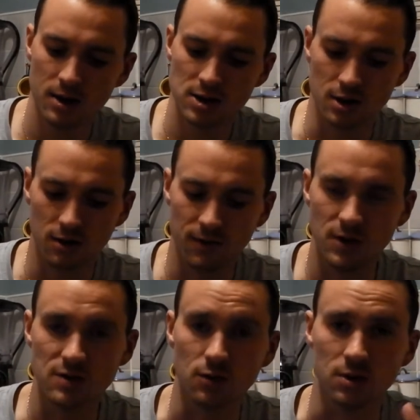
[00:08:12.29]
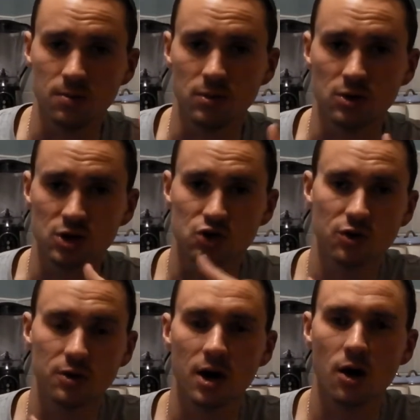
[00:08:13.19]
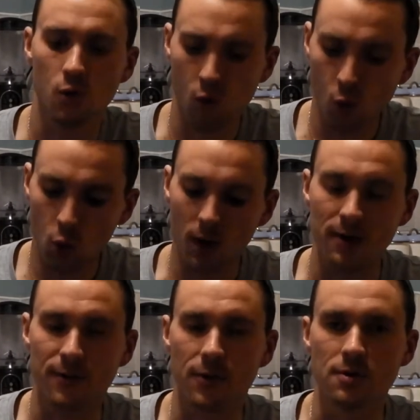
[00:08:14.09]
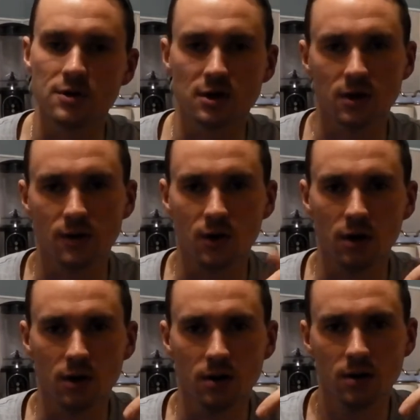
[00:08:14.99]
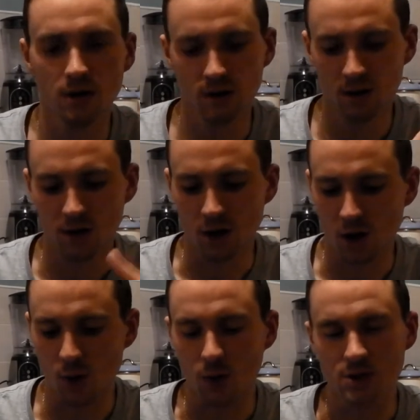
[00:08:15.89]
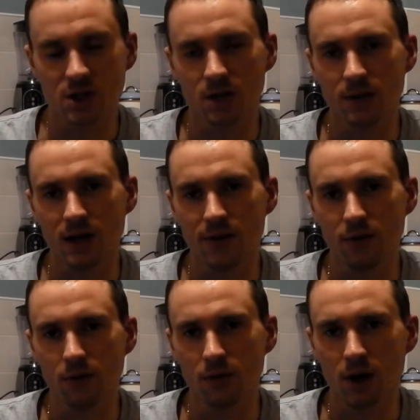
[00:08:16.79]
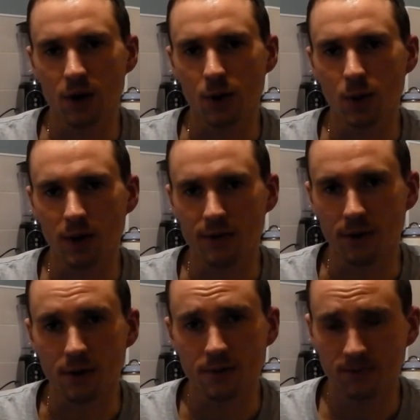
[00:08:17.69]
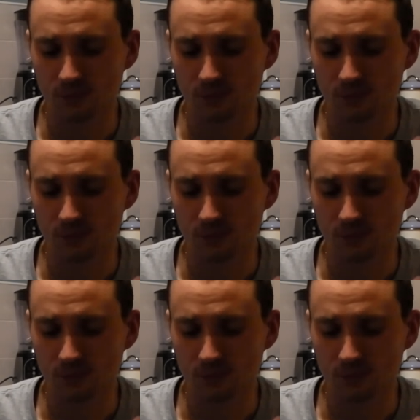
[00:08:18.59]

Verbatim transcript: So first of all, you, you just drill your hole all the way through so that you've got a, a hole that's going to be level going all the way through,